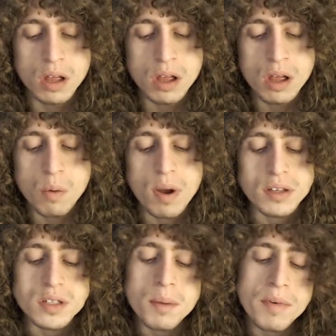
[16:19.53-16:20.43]
While
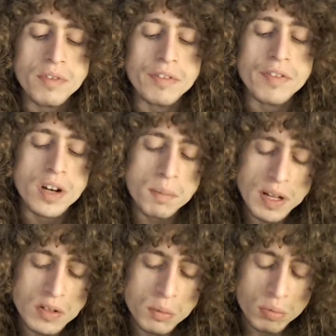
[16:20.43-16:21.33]
some of the
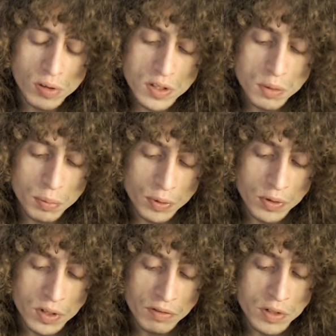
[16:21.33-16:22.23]
fundamental
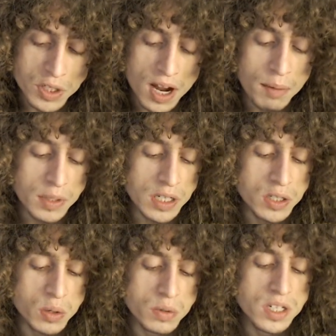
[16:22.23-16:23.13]
principles of Jaimini
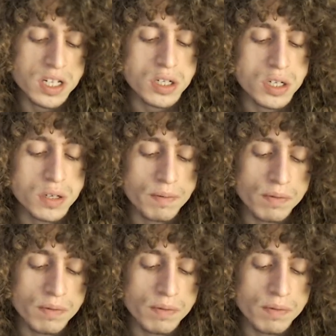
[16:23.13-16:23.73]
Jyotish